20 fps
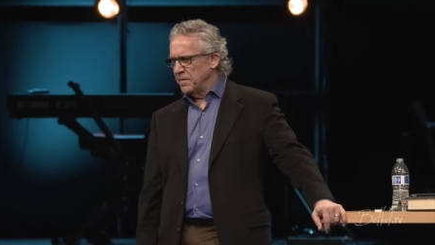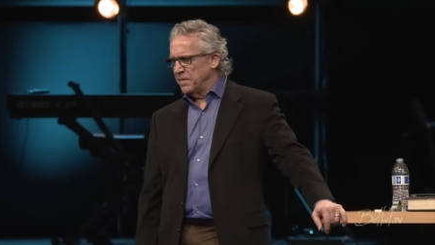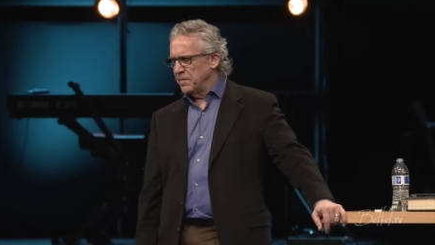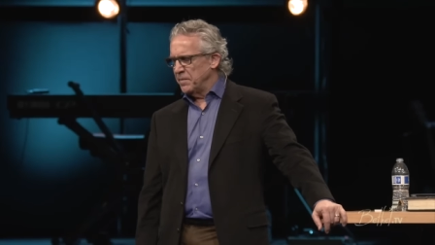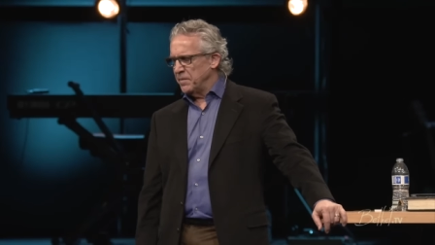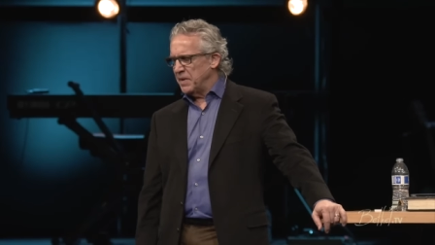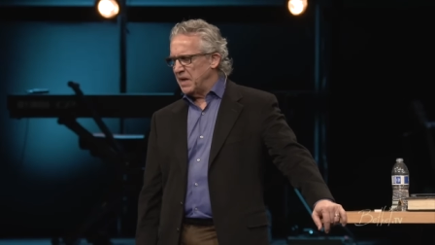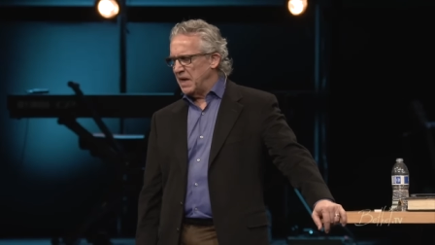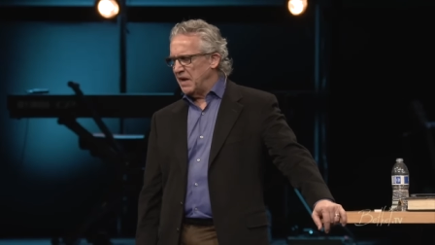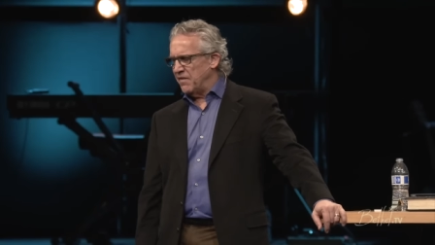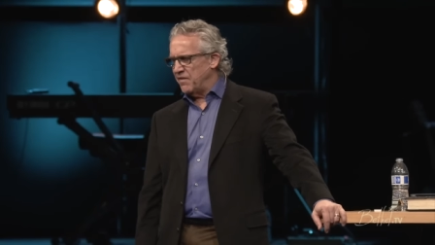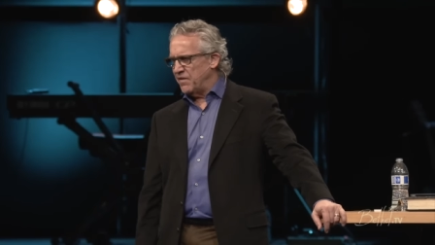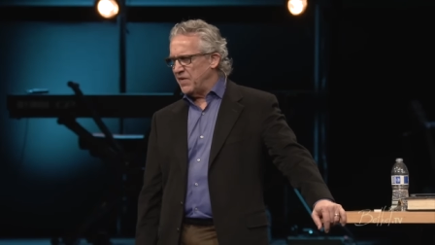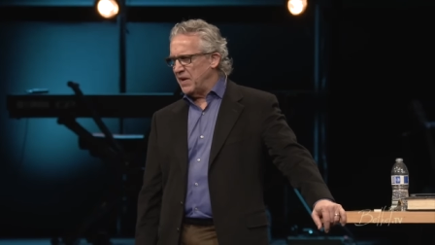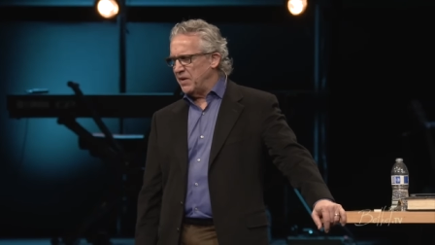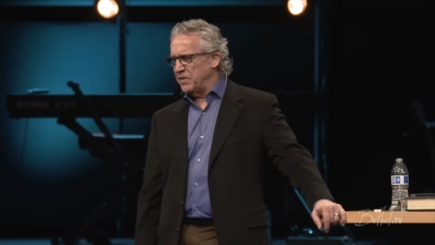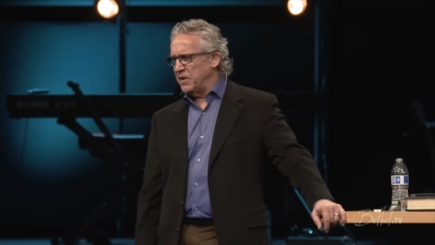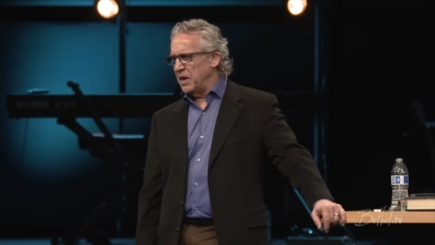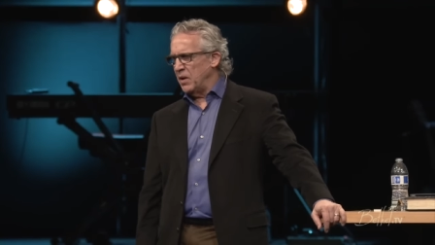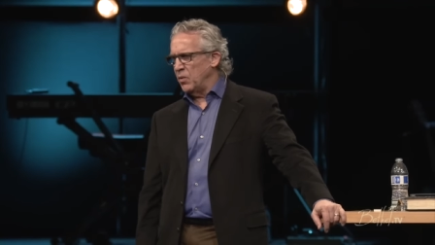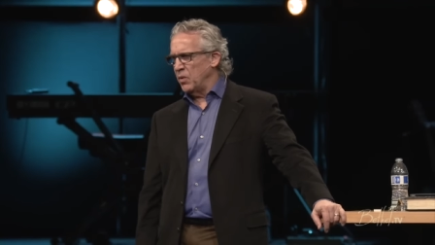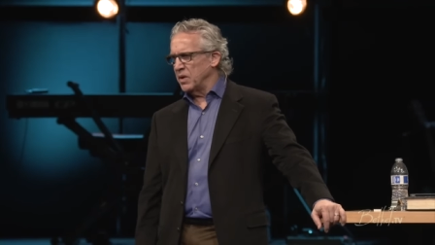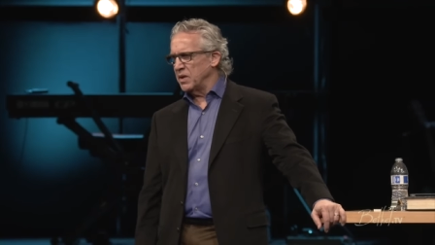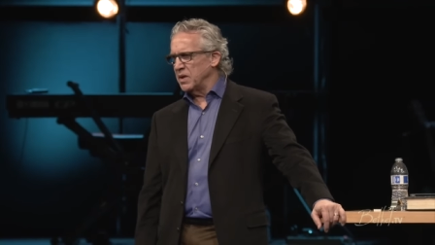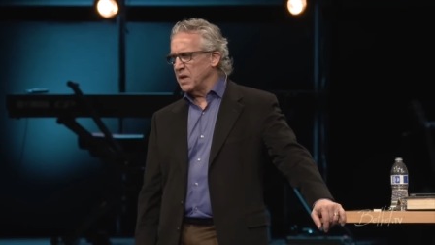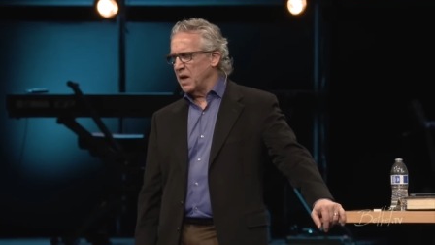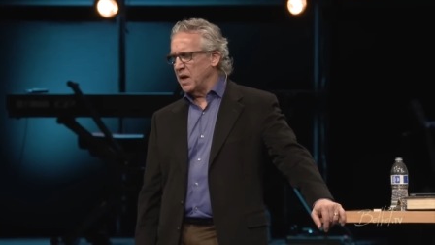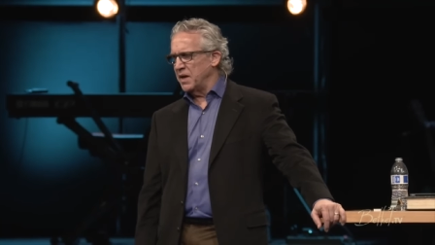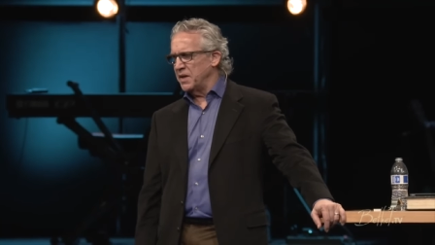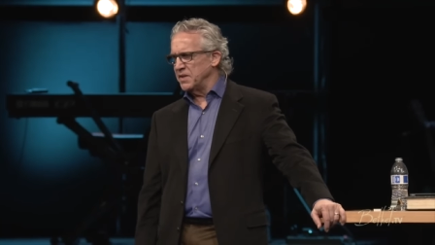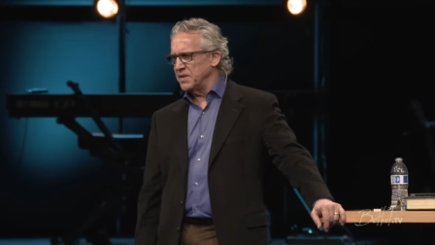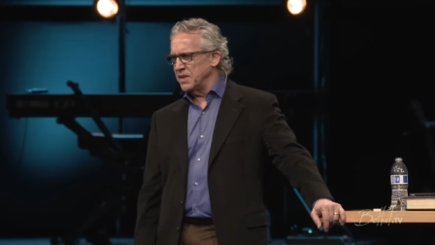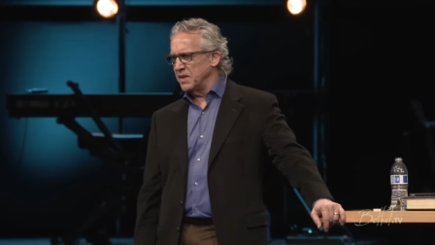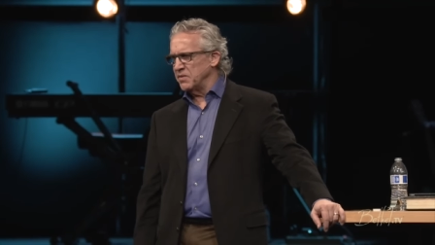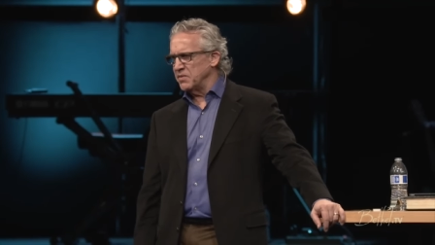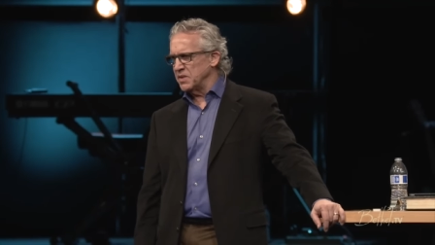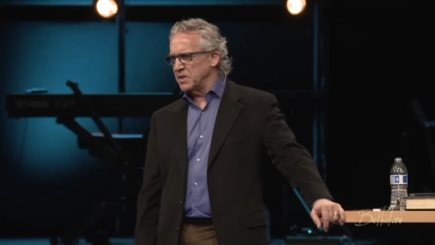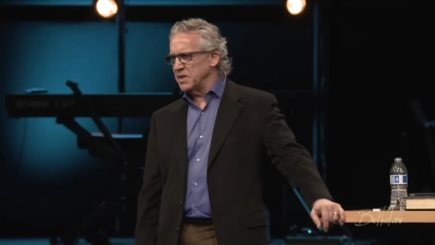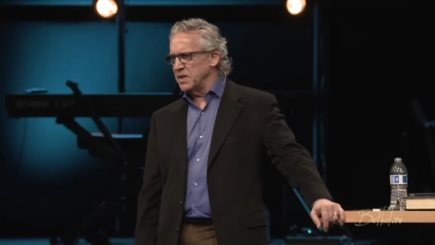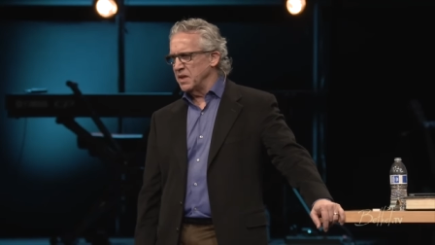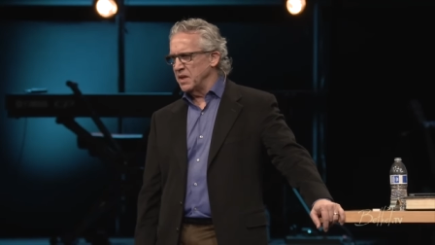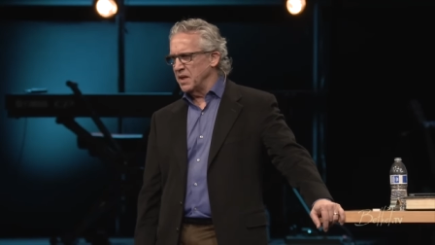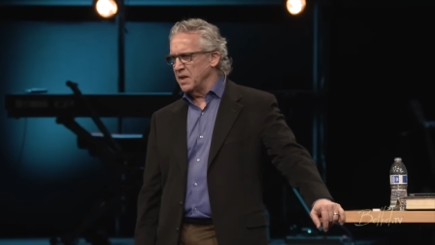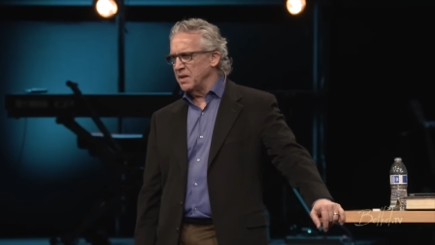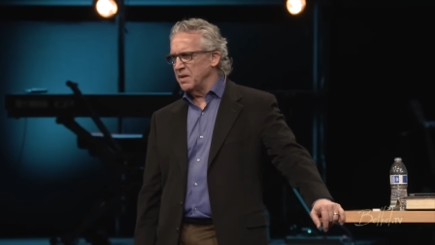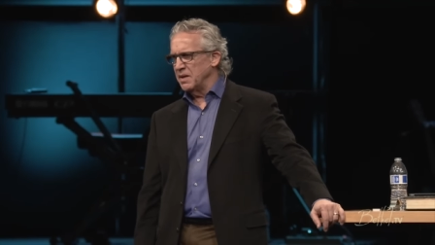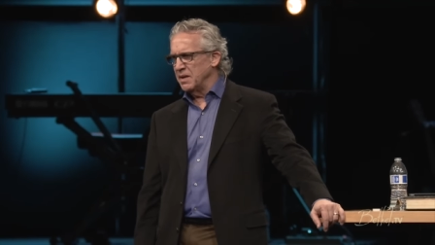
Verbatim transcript: But I found out what God is interested in.